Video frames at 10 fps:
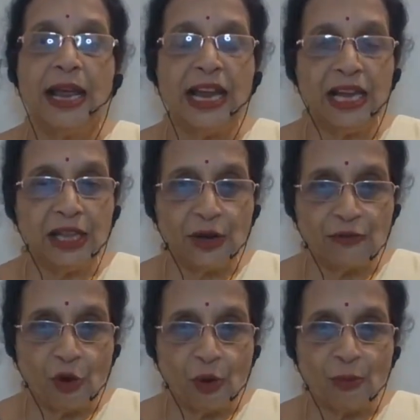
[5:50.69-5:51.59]
in the
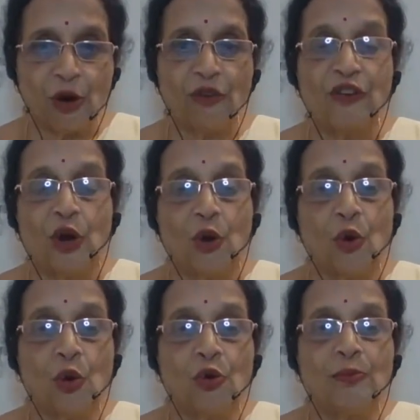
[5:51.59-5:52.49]
form of
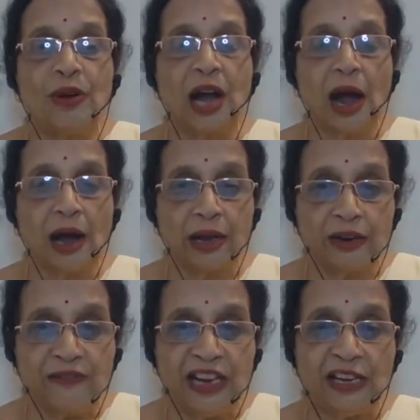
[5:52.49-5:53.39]

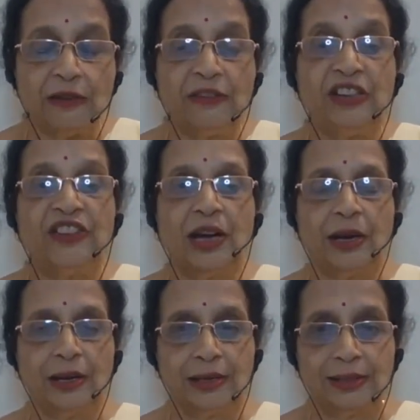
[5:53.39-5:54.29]
Omkara
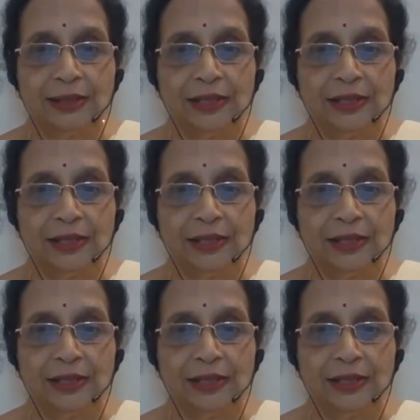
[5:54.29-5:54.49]
Vichara.